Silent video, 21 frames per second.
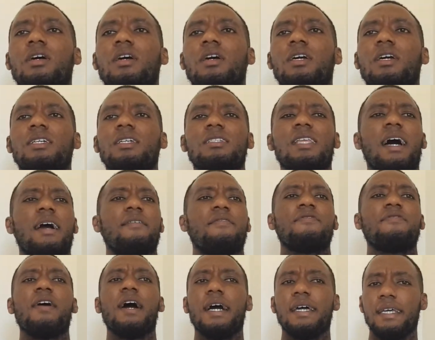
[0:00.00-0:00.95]
it's like
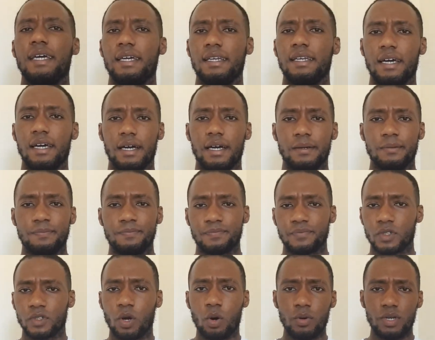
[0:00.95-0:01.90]
Friday night
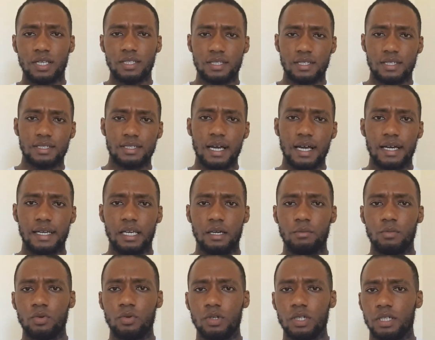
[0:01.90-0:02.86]
going into Saturday
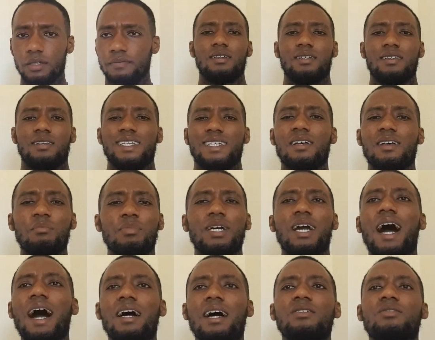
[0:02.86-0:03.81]
morning. There's some
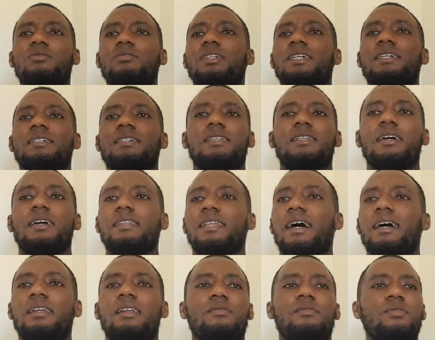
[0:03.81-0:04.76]
guys on the estate that
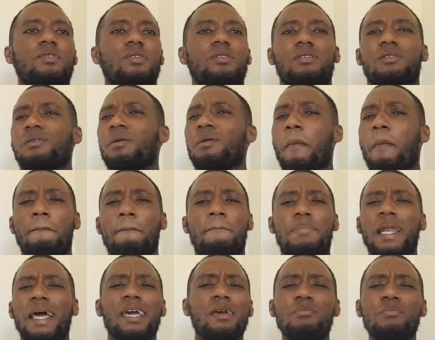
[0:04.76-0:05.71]
I live on
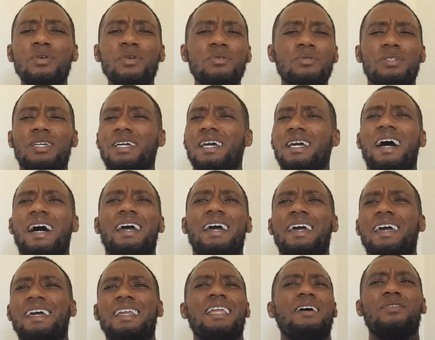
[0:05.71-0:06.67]
playing music at
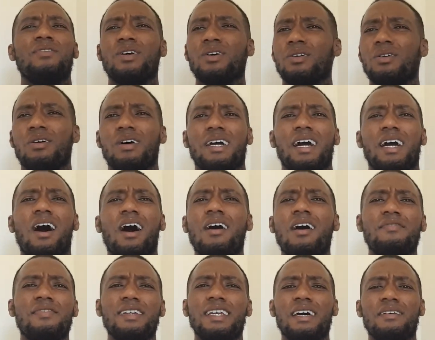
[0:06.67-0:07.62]
11 o'clock, at
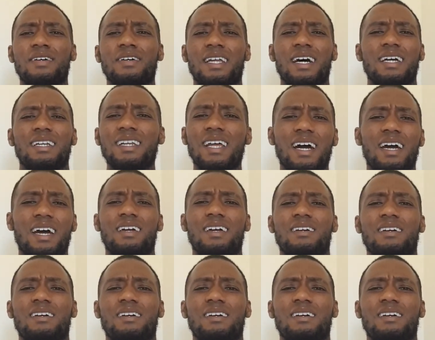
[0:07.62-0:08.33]
half 11 at night.